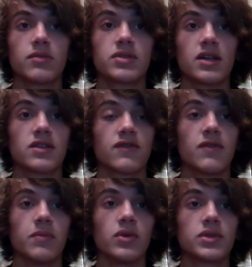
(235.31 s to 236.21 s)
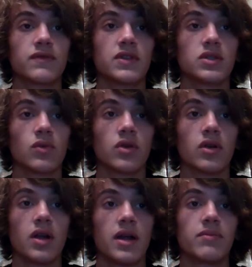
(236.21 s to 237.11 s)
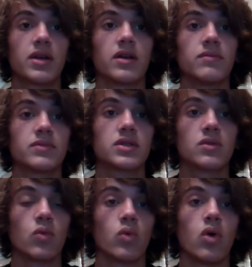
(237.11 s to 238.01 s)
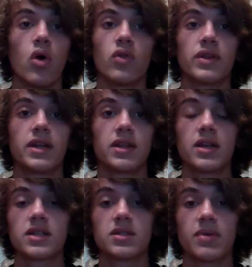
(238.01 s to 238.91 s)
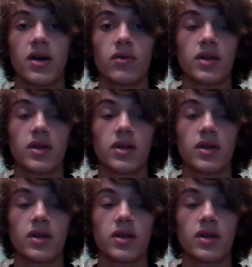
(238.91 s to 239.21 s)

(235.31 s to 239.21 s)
obsessive-compulsive disorder and becomes all that he thinks about.